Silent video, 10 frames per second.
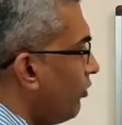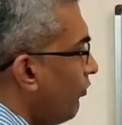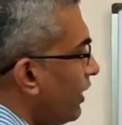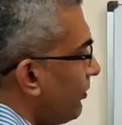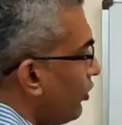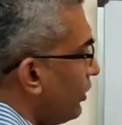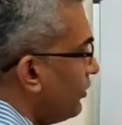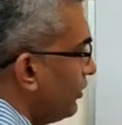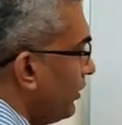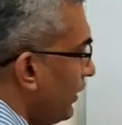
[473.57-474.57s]
What
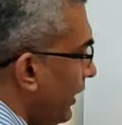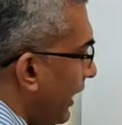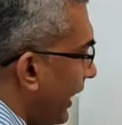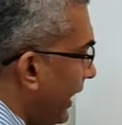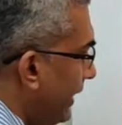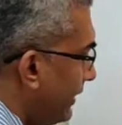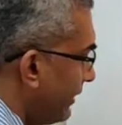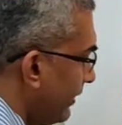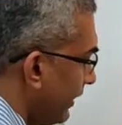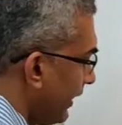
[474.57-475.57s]
about 8
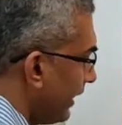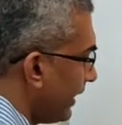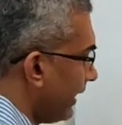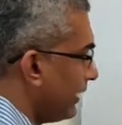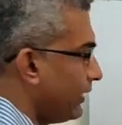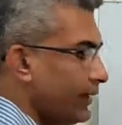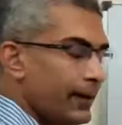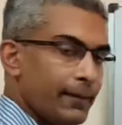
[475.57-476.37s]
and 9?